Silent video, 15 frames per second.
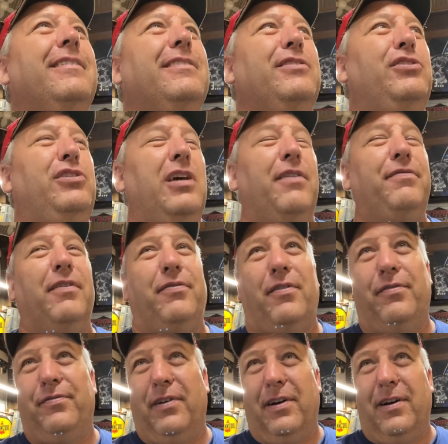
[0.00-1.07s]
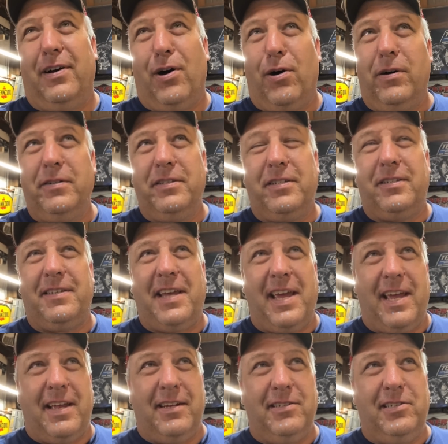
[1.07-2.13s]
Jeffafa on
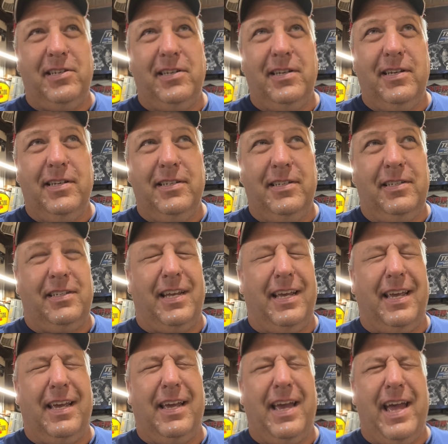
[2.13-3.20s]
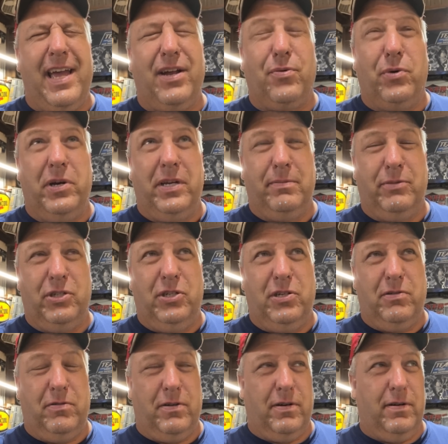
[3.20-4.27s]
stage singing Hank Williams
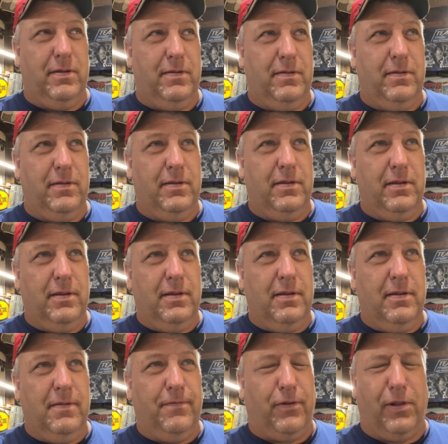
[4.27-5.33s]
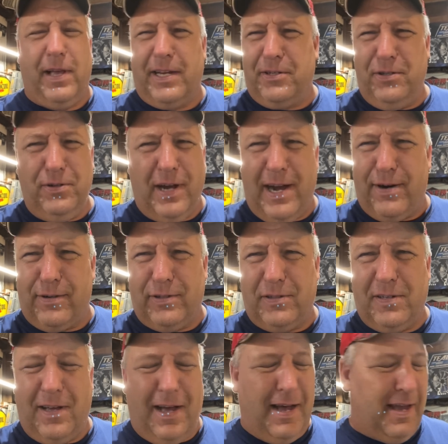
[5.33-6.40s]
Jr. for like 2 hours.
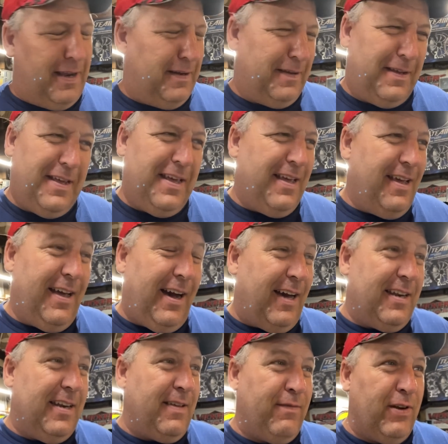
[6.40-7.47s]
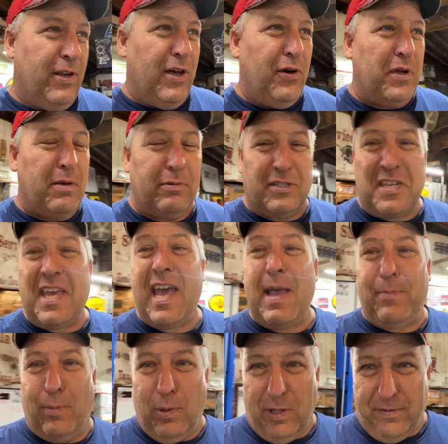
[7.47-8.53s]
I didn't even know he was
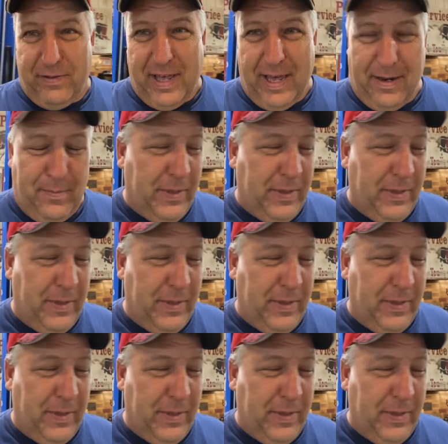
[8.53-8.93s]
capable of that.